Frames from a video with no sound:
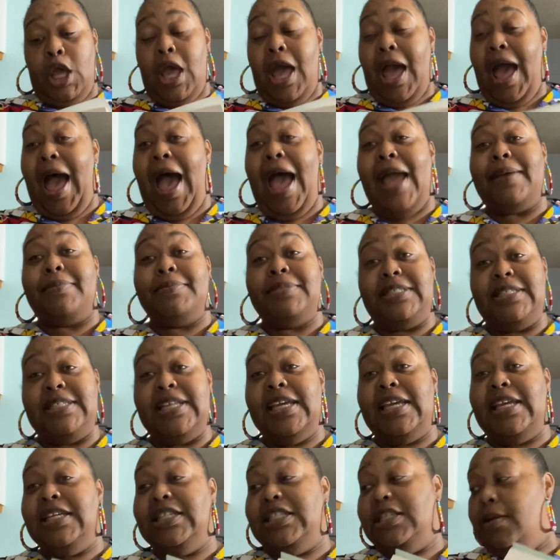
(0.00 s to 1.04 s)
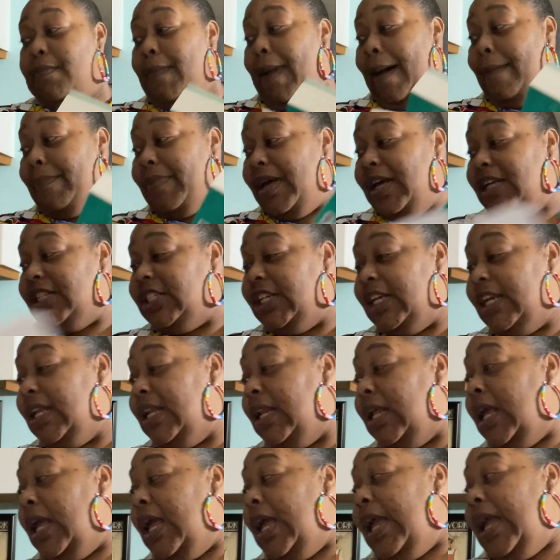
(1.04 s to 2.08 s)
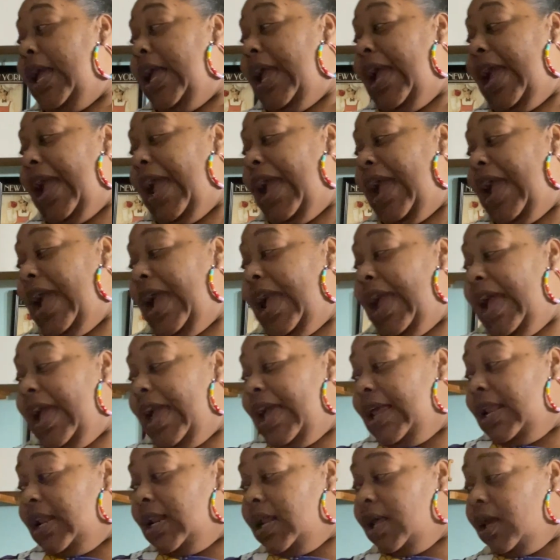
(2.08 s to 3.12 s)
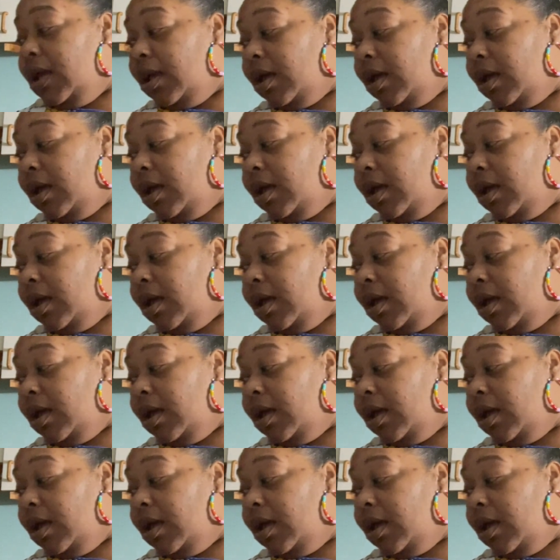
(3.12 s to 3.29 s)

I am sticking to my budget and